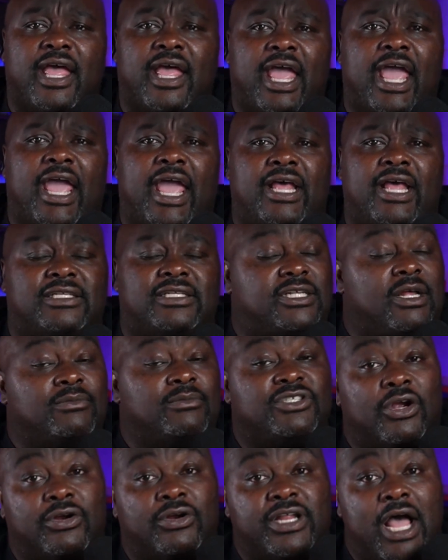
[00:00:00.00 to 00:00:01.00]
and some
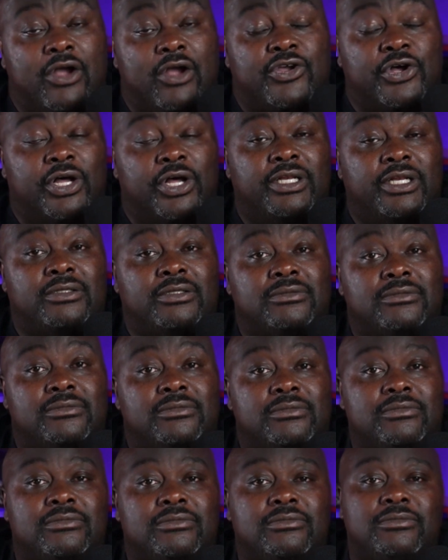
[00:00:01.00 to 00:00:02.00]
turned out good,
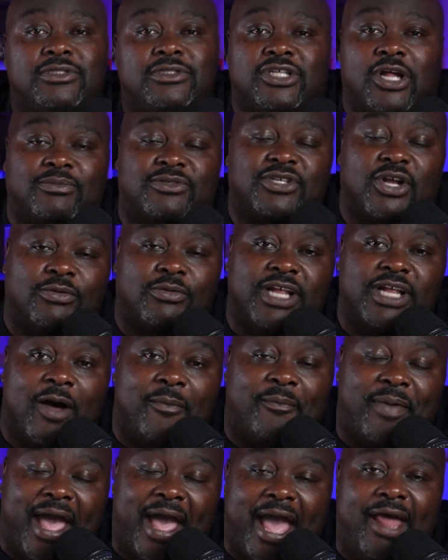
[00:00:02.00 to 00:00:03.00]
some turned
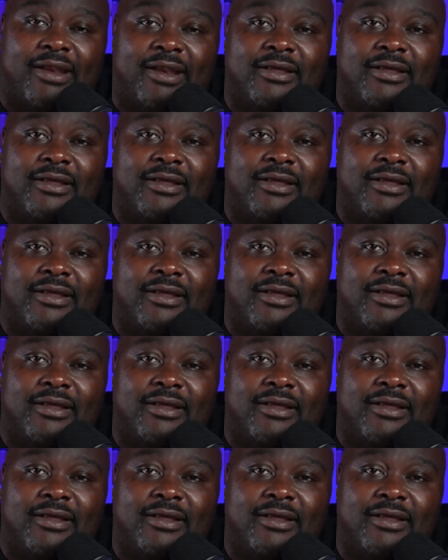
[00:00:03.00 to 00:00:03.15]
out bad.